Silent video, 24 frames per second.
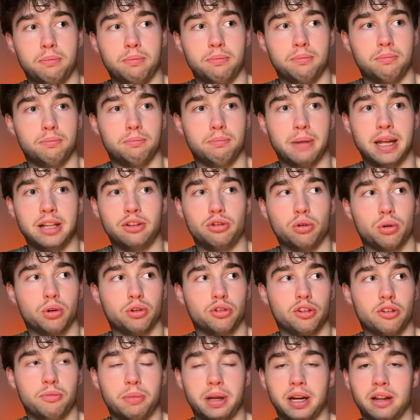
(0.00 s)
Mentors
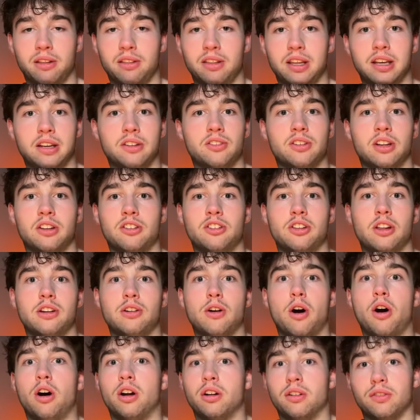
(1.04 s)
have been a thing since the
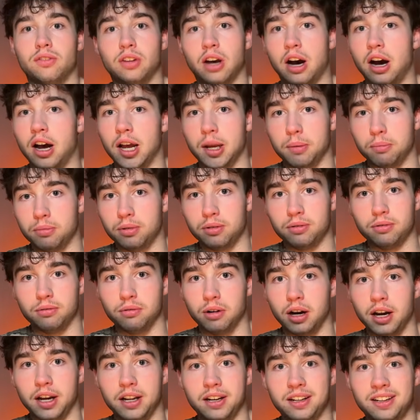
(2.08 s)
dawn of time,
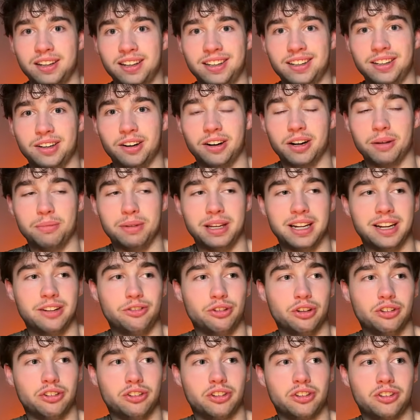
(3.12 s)
right? You know what I mean? It's
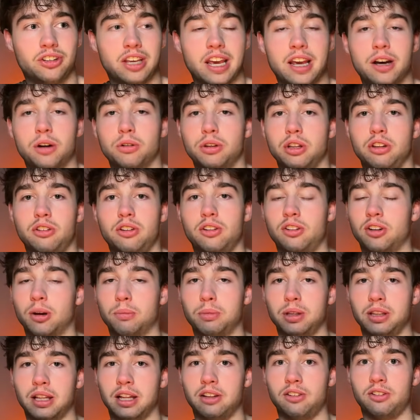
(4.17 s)
just scaled into
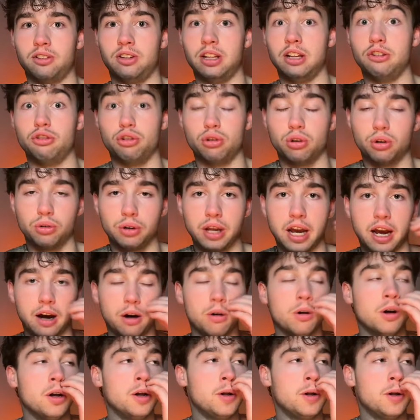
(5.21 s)
something that's digital now.